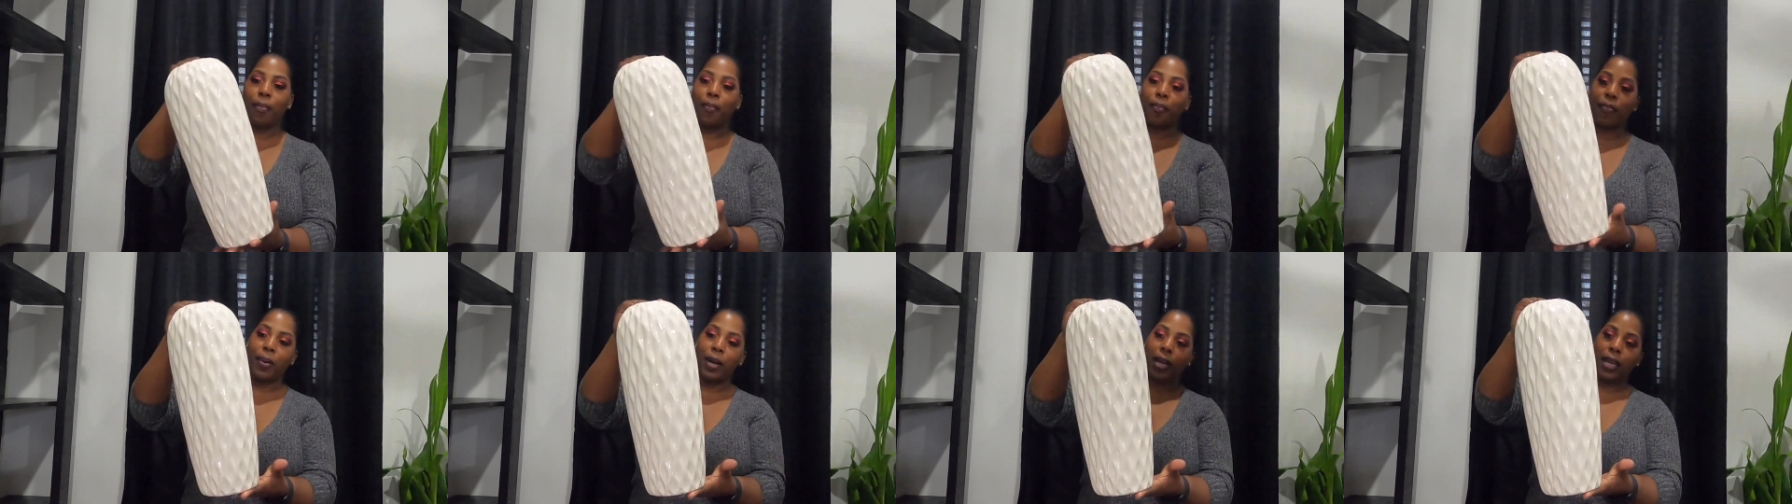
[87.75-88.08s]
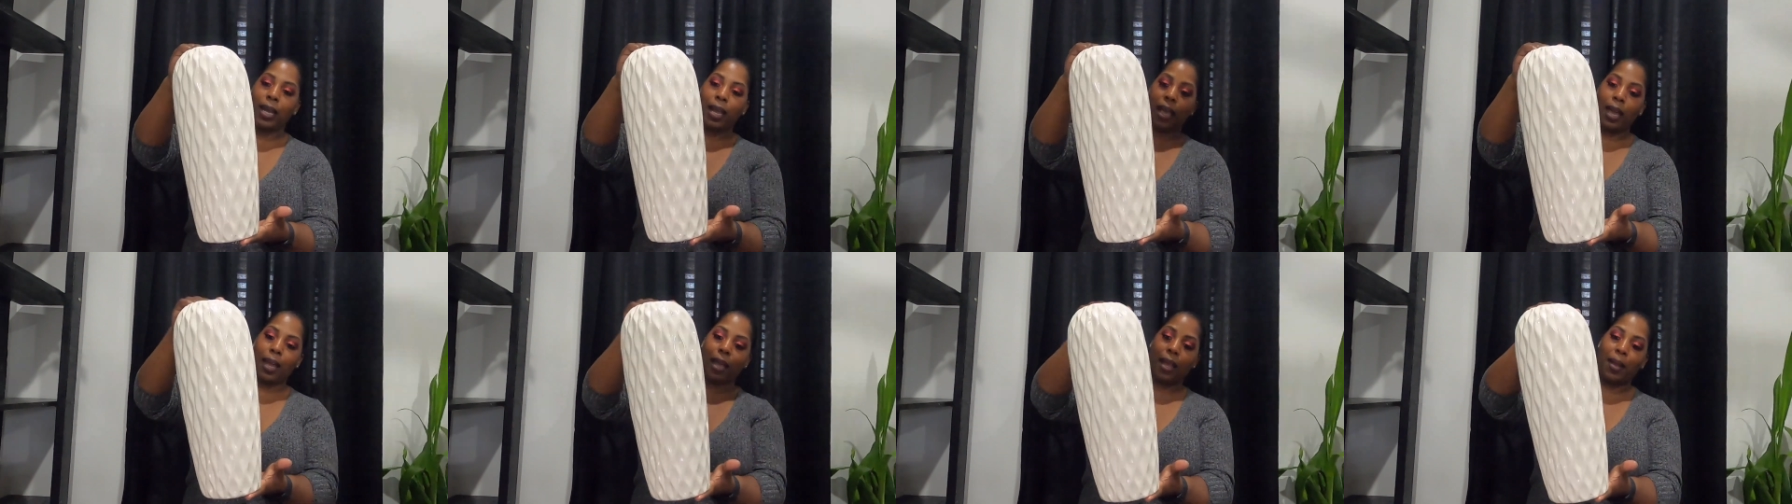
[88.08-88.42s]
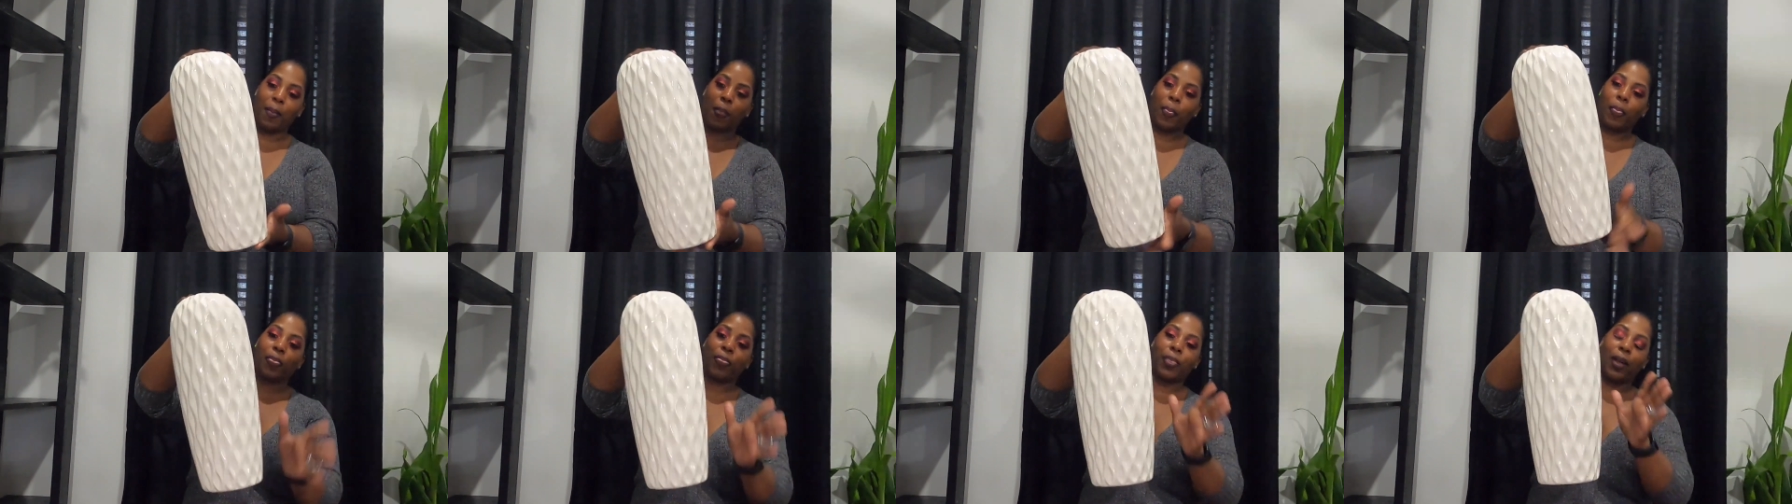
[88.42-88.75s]
But
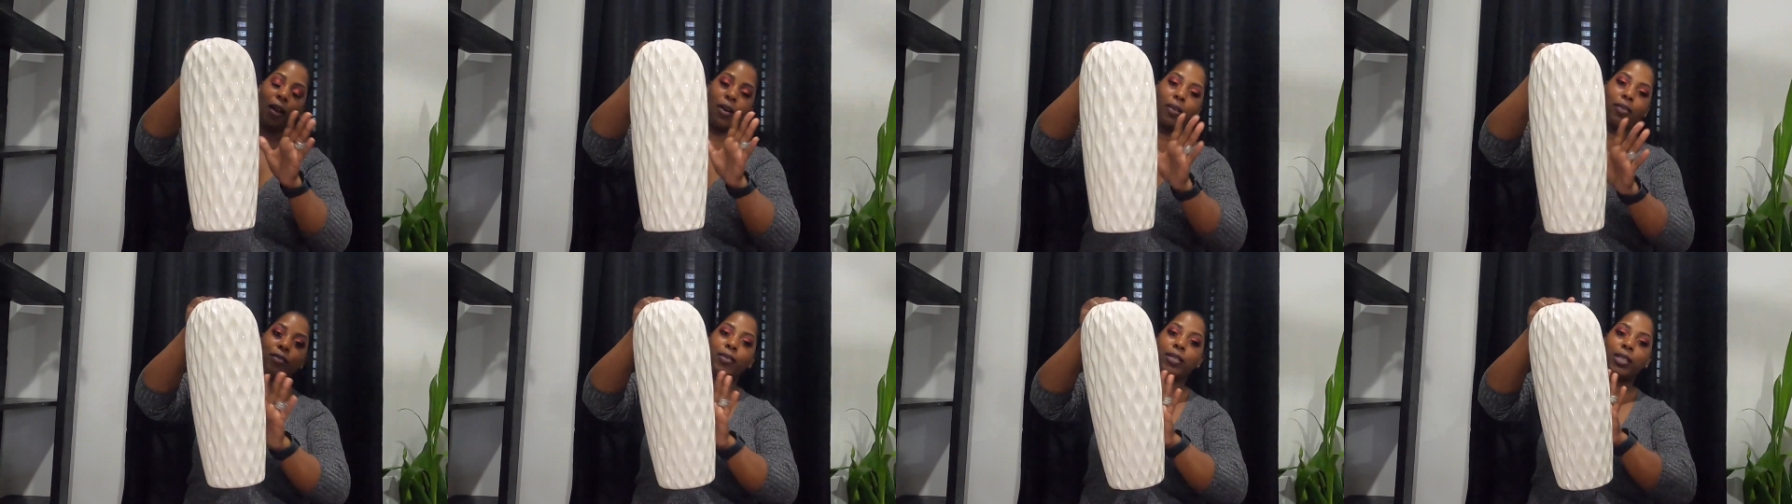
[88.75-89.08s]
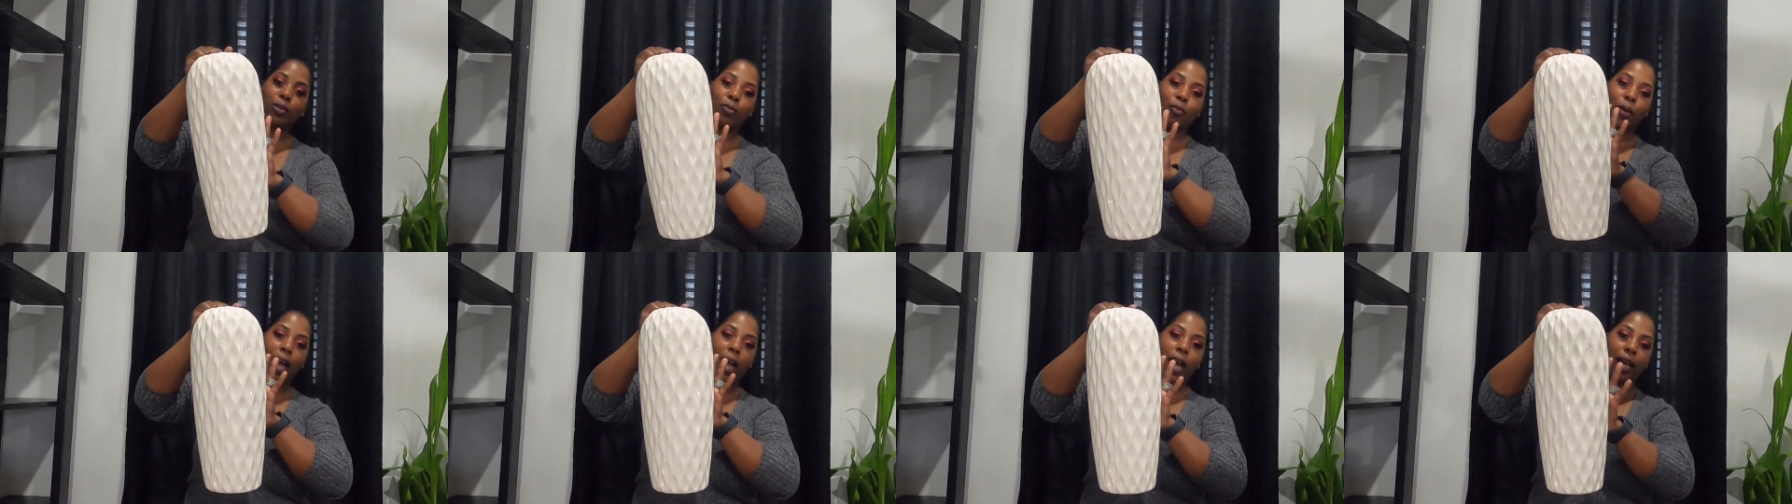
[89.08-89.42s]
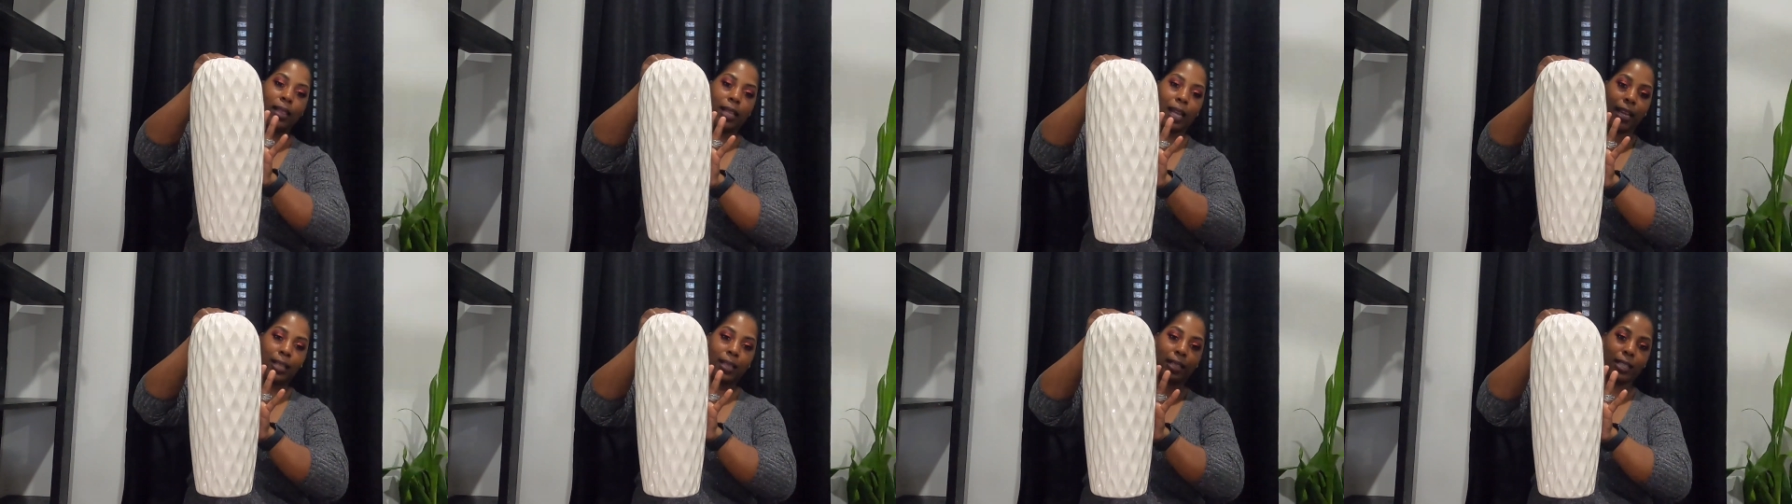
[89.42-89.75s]
the only reason why I
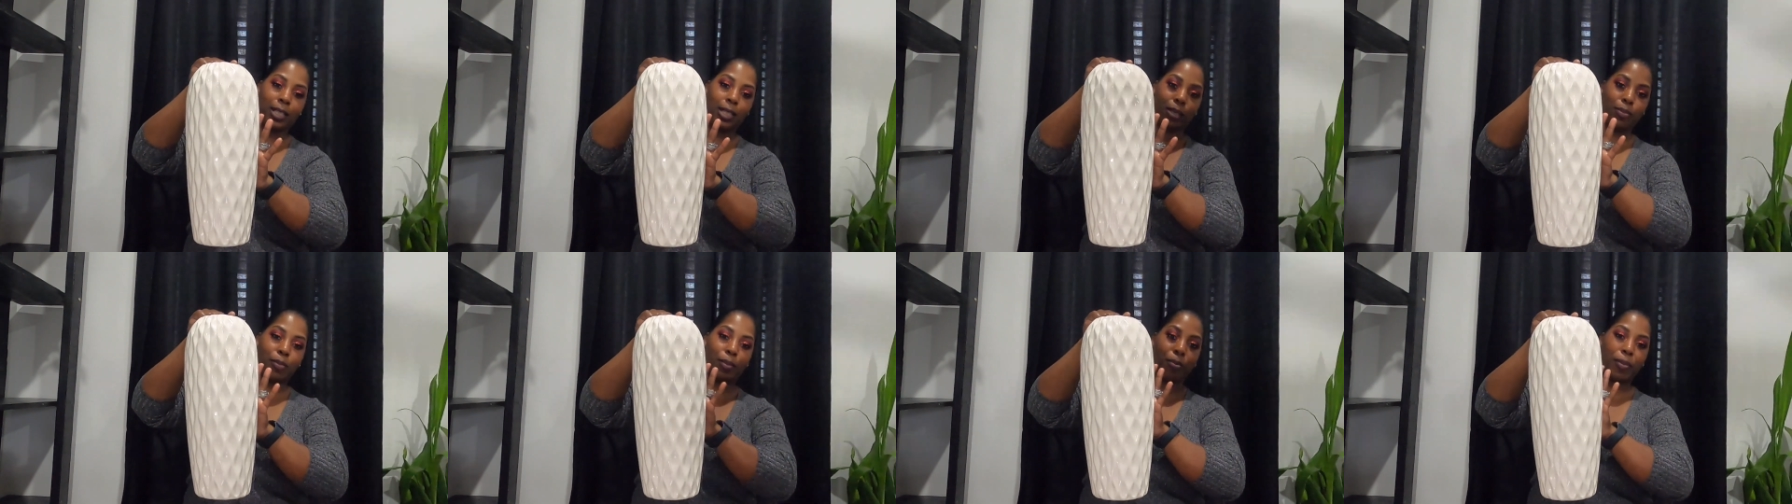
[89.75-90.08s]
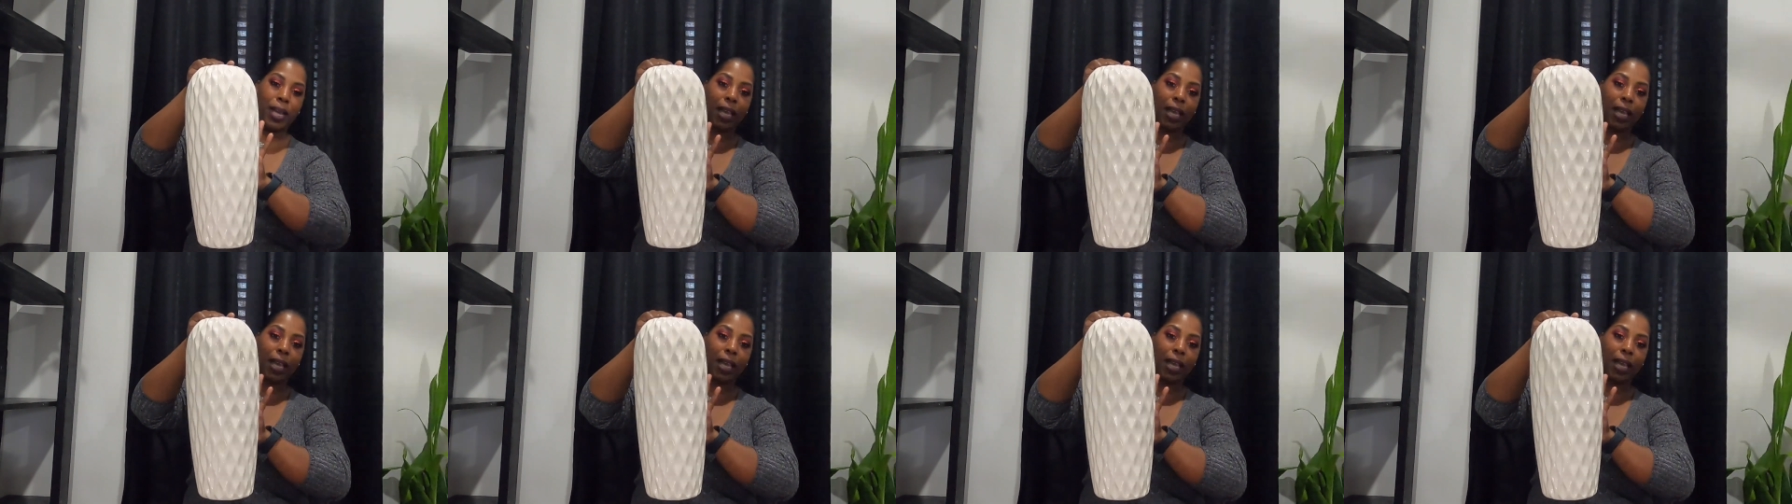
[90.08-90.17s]
like this one,